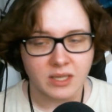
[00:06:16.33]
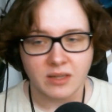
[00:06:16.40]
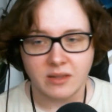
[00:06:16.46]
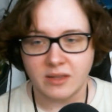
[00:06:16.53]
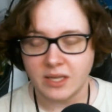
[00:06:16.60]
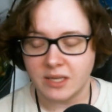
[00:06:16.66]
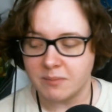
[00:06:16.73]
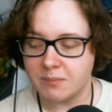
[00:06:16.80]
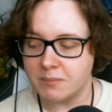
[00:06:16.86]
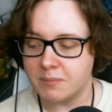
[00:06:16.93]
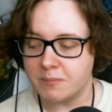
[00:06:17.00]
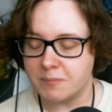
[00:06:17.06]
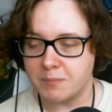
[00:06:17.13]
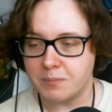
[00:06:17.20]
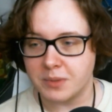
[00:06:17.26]
They
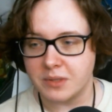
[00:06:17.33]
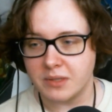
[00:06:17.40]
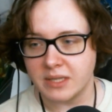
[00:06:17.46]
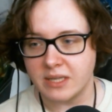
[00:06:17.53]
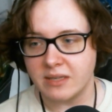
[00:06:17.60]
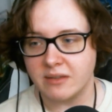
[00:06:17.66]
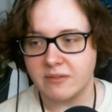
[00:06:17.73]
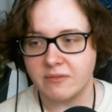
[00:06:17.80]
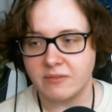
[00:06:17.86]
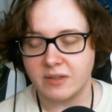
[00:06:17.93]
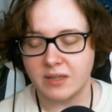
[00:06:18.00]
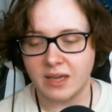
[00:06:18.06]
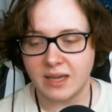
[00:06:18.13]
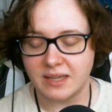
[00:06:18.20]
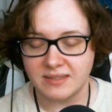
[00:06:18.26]
believe
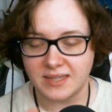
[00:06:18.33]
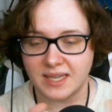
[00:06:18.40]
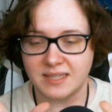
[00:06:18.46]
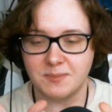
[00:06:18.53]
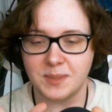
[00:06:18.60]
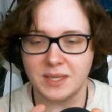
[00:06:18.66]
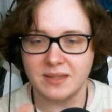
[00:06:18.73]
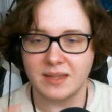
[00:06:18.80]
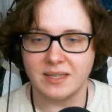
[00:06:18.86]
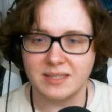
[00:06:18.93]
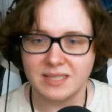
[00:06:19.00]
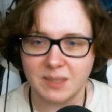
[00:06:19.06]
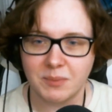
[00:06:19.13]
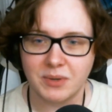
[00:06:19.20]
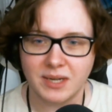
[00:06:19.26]
as being like
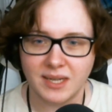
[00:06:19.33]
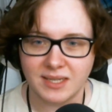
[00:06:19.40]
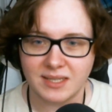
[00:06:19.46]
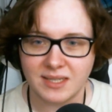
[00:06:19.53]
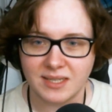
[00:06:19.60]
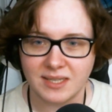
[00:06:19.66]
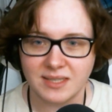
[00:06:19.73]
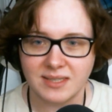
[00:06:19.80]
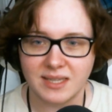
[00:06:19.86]
separate entities.